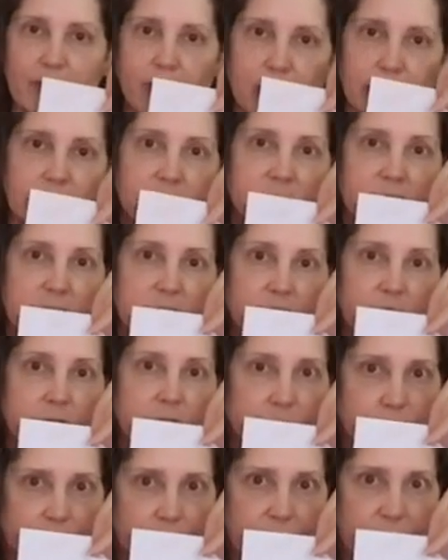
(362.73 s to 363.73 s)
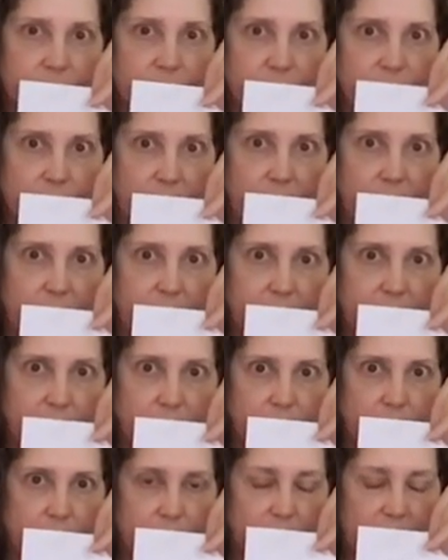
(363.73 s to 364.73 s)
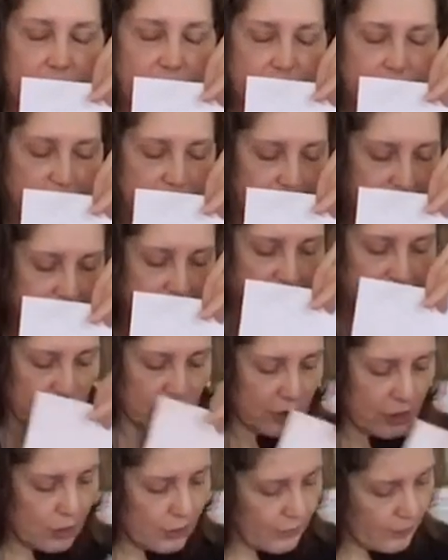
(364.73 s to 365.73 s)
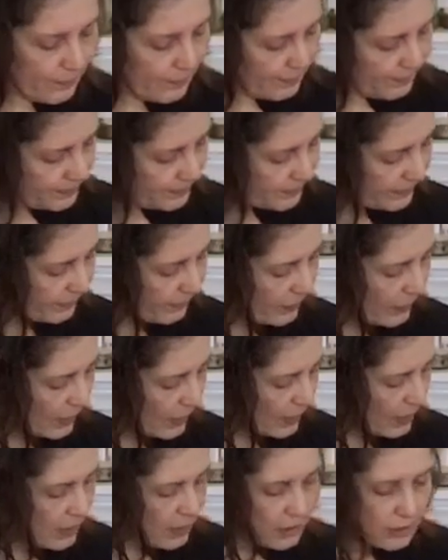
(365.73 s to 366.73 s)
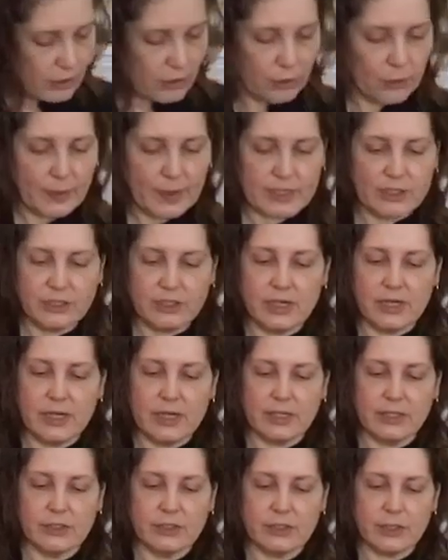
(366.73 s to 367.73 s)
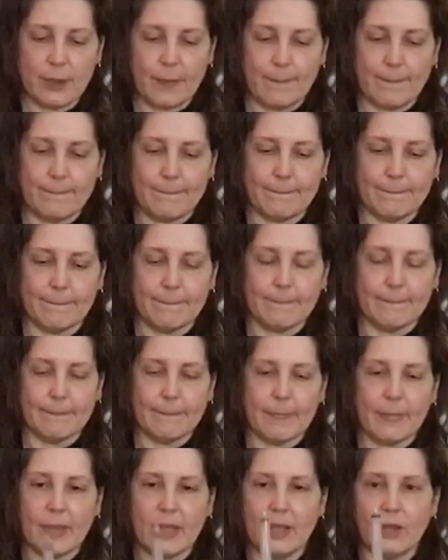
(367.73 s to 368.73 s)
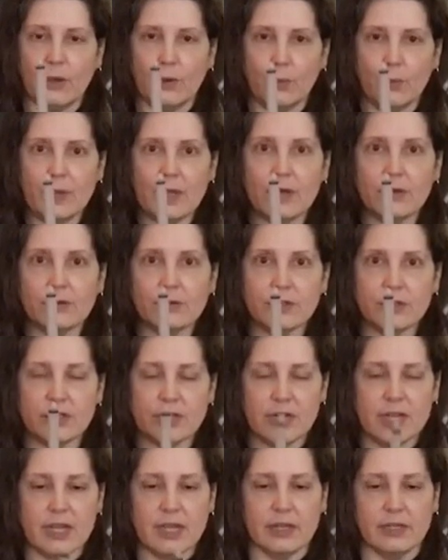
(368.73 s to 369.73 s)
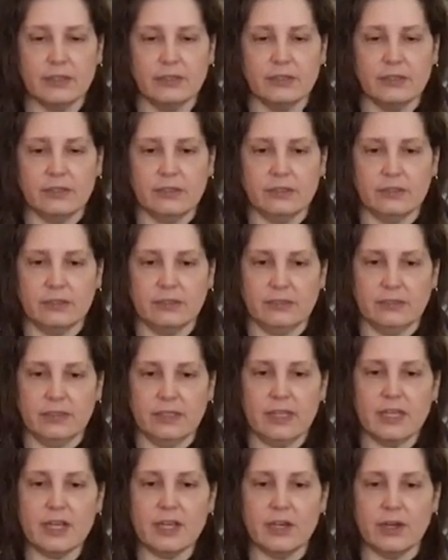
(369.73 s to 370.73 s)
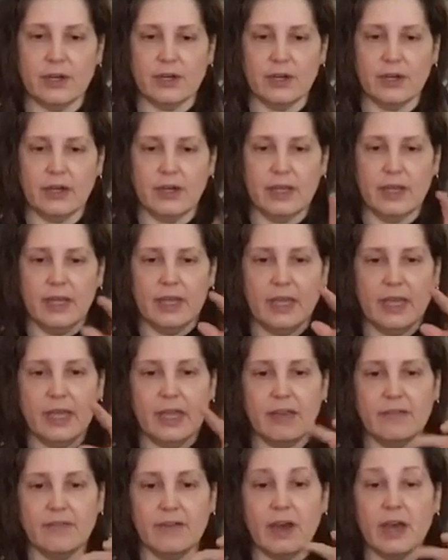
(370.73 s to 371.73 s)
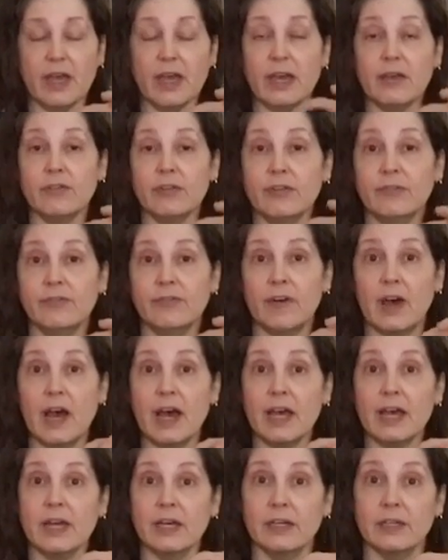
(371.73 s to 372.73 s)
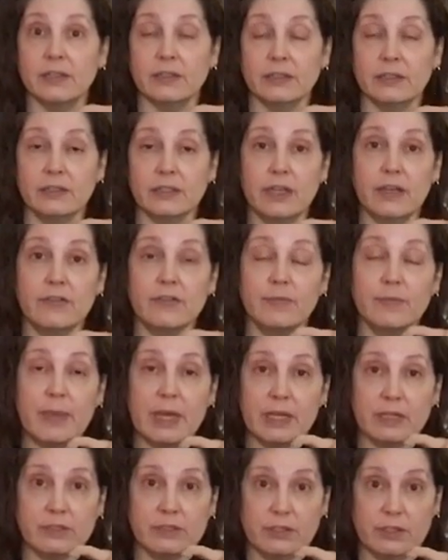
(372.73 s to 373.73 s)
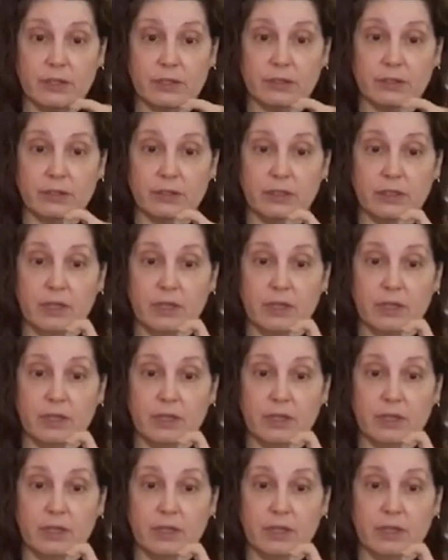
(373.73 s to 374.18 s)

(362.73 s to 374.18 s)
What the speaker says: all seen a syringe like this, correct? So the question is, we understand here, if I have a vial of medicine